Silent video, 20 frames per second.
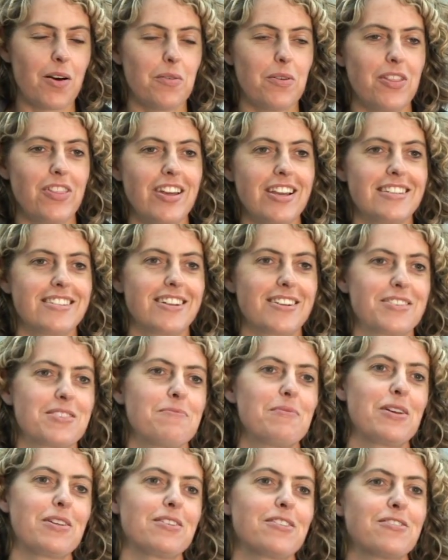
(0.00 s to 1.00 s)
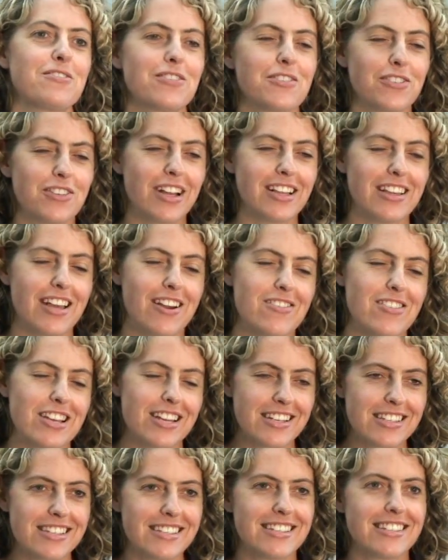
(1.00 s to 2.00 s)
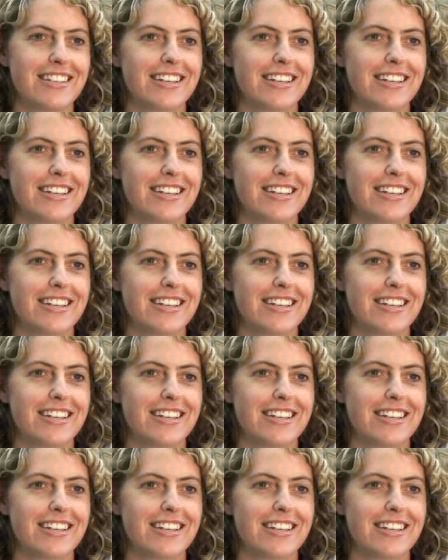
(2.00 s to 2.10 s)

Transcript: well, thanks, Dr. Miller, for allowing us